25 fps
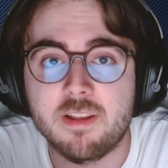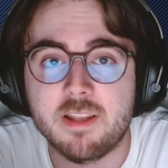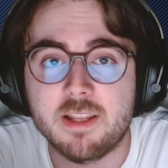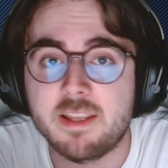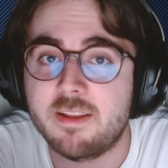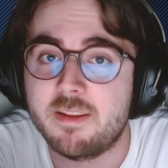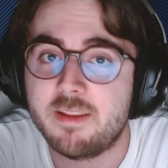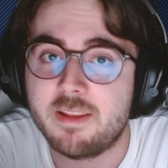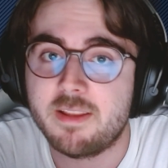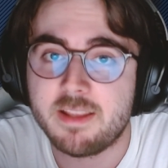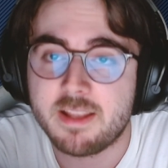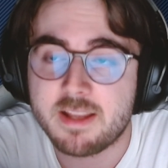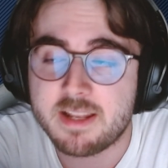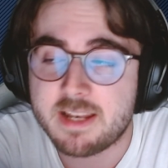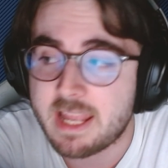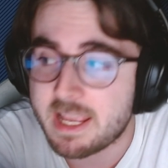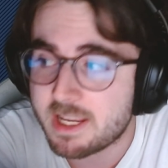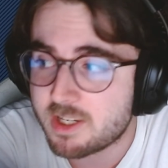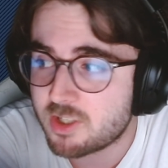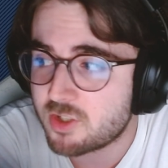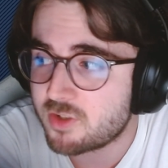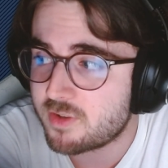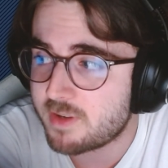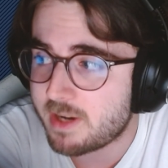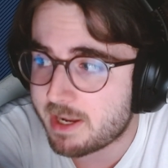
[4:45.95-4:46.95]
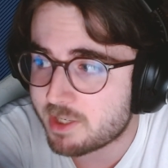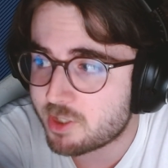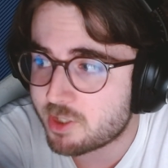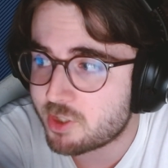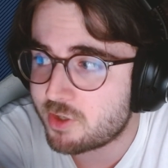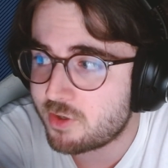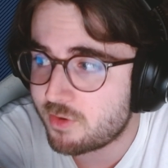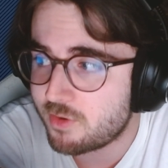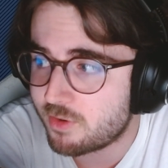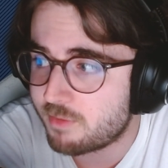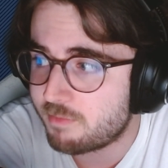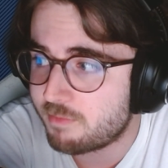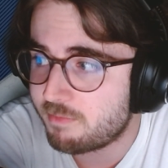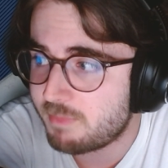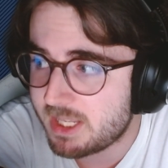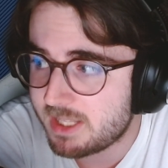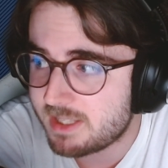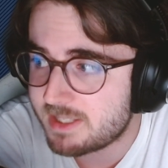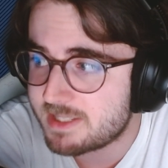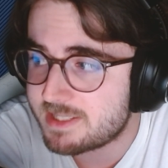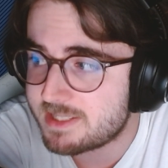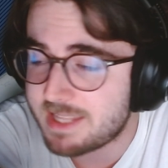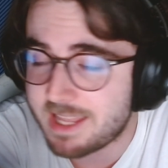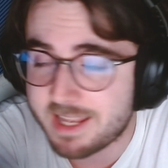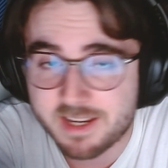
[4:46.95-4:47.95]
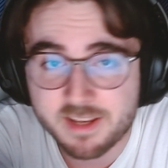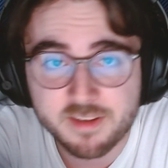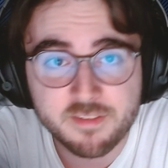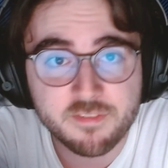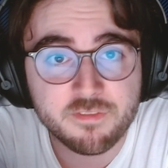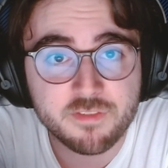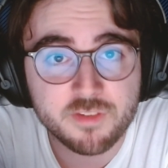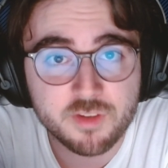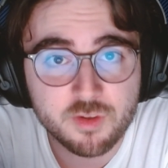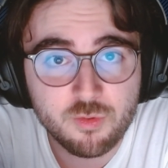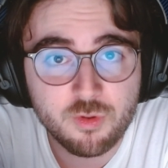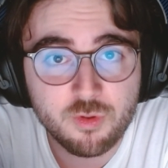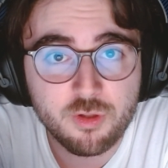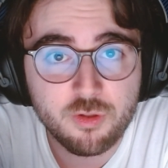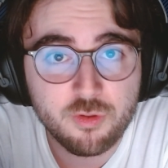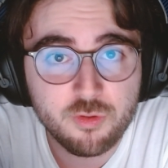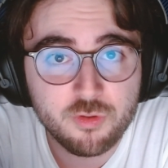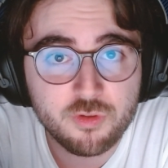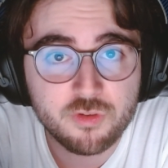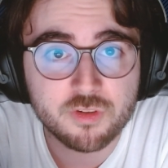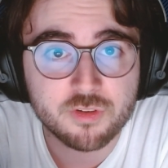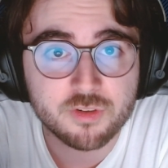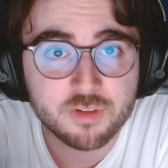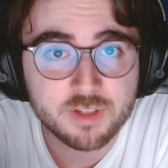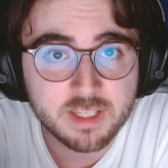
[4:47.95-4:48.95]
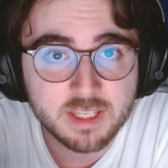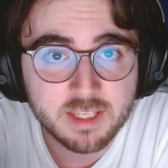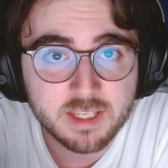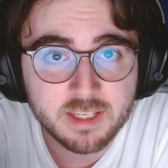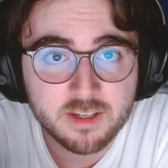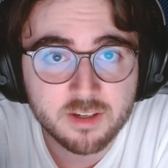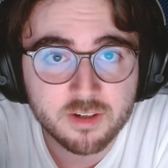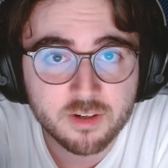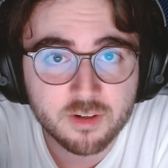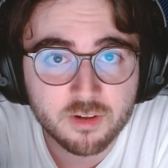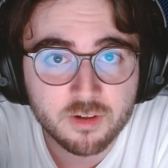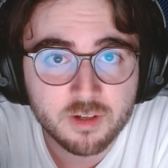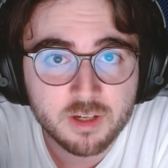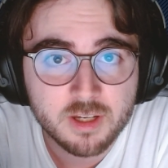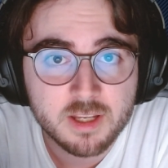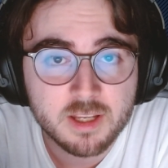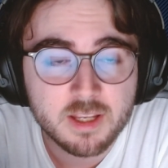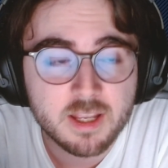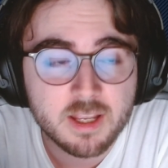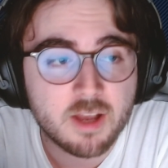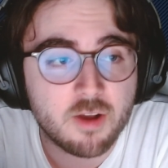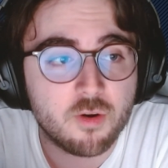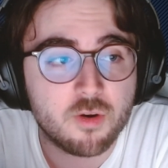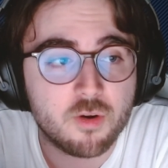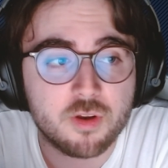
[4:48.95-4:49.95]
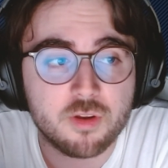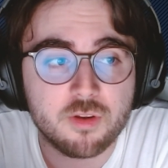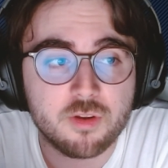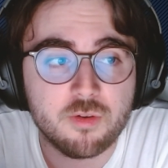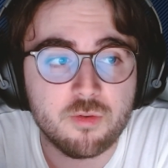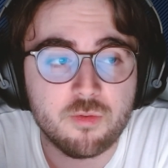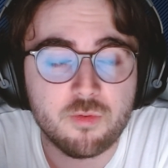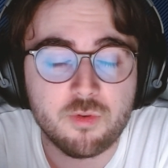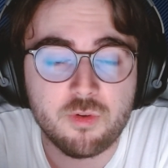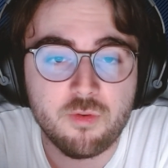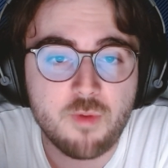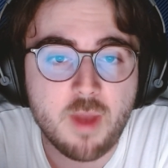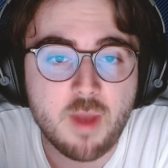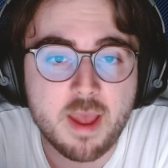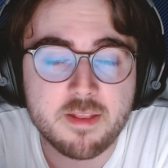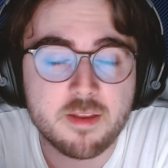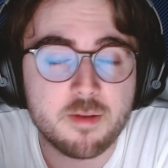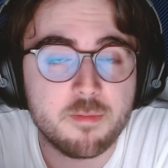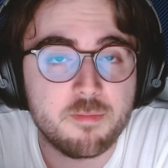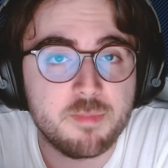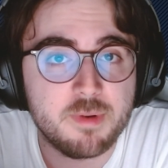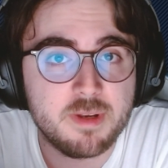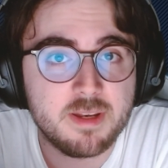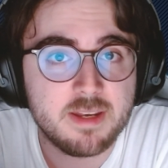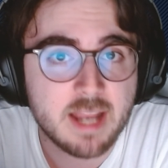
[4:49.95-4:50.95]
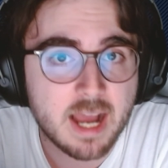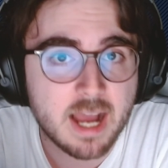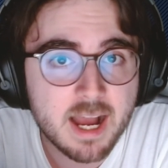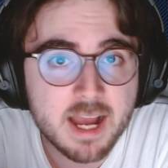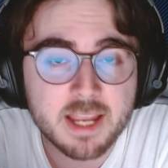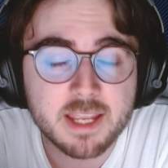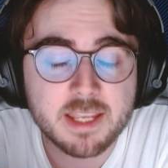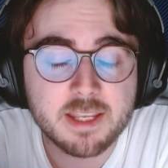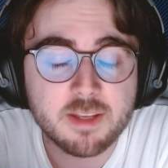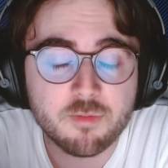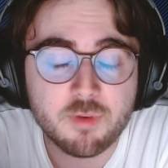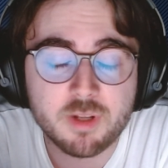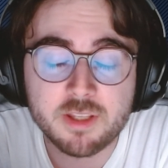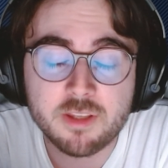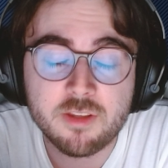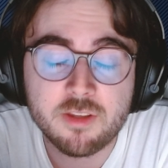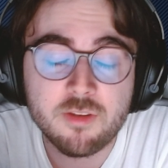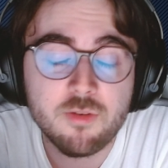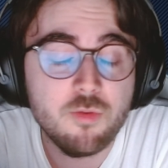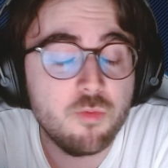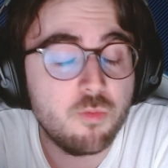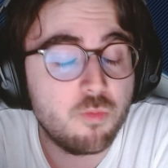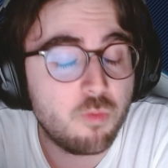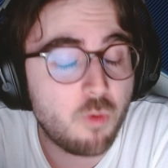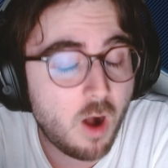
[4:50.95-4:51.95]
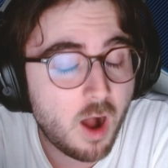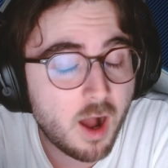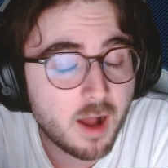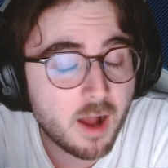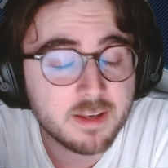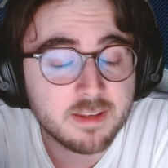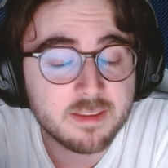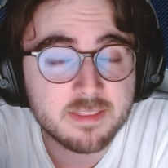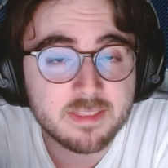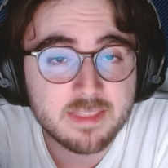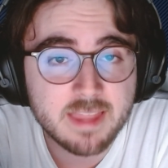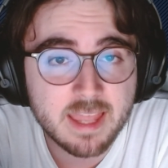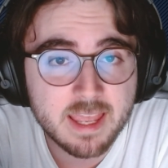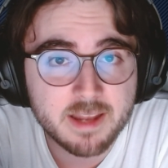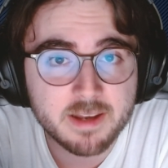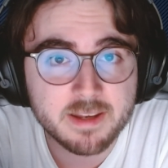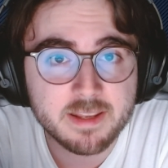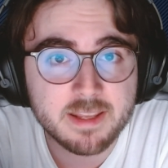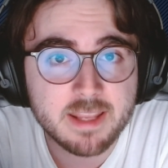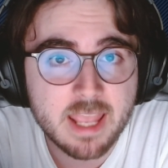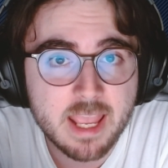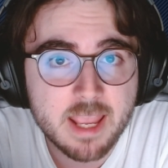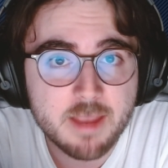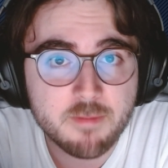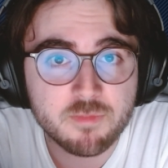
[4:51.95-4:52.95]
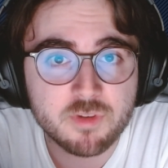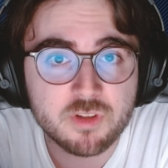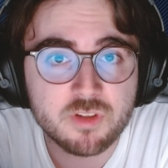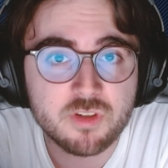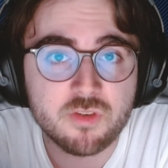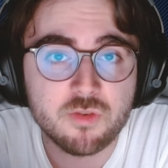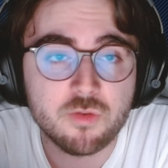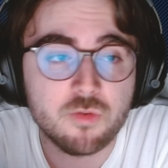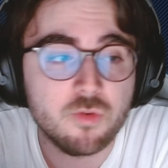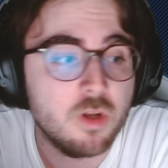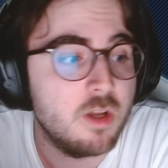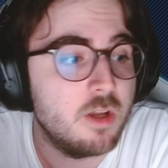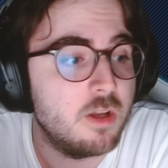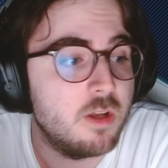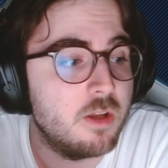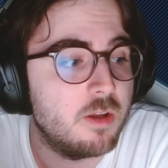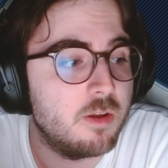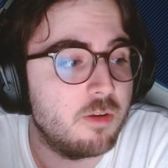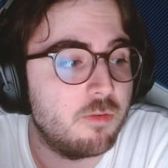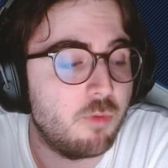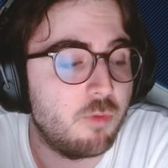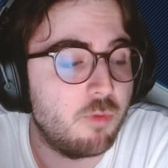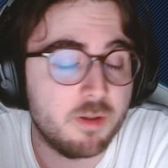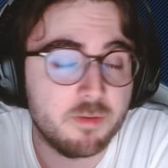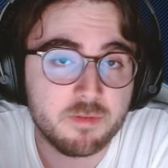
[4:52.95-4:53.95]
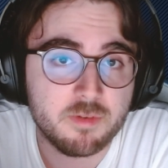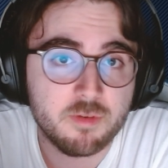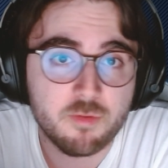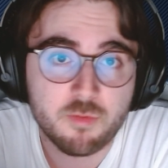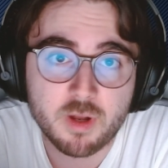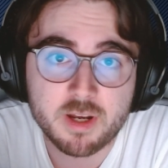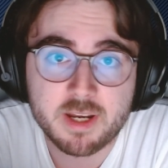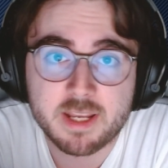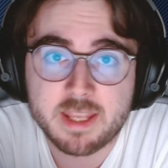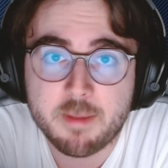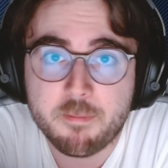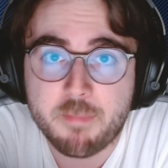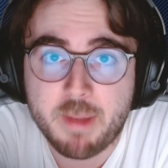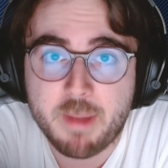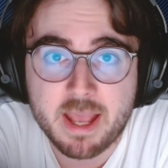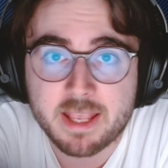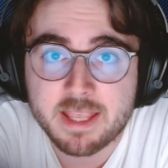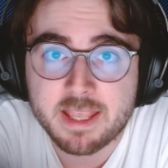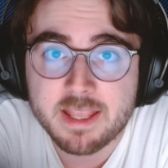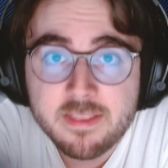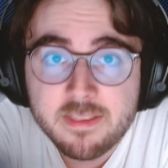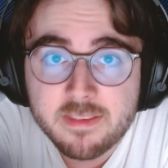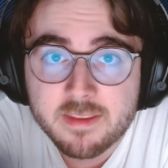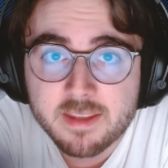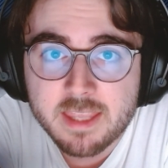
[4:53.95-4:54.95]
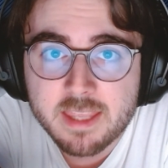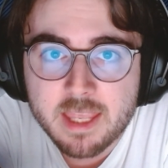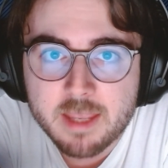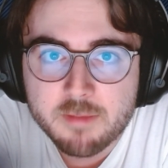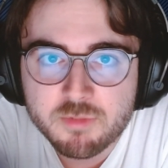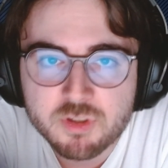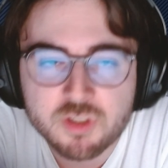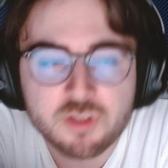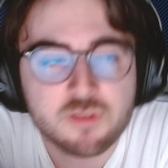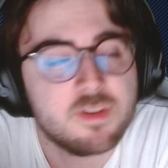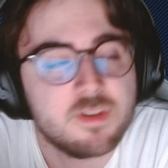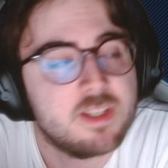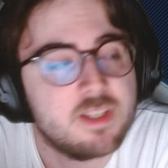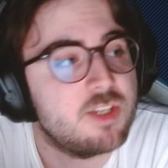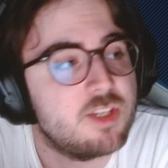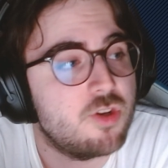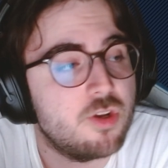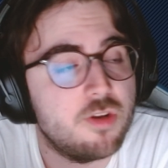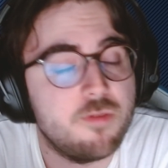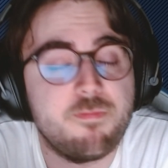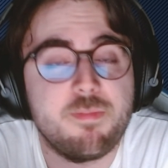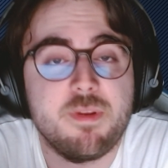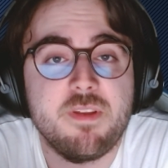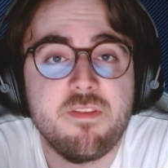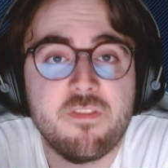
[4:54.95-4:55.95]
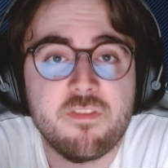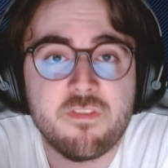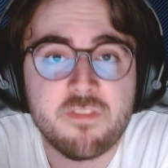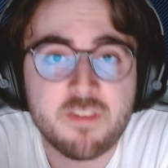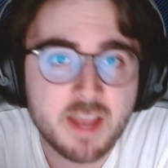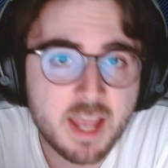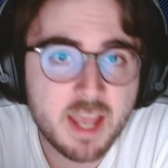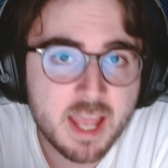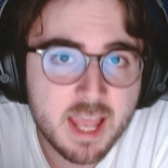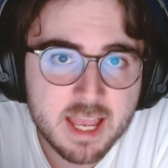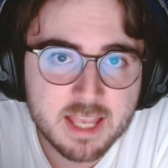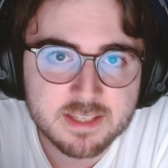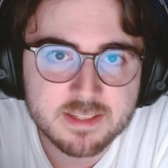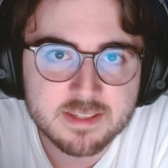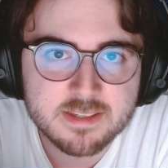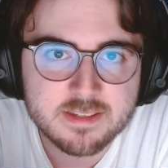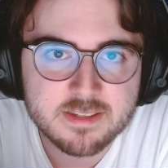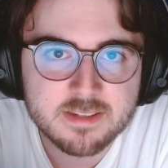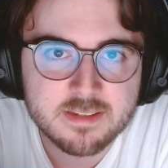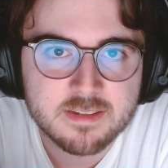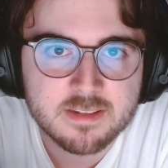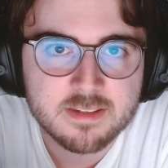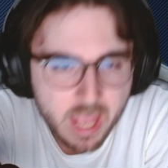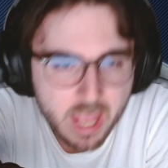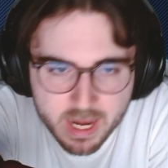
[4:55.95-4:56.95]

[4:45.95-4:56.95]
Like an extract shooter means that if you lose your gear or you end up dying, well, you want that game to well, you want to get back in the game, so it should be fast.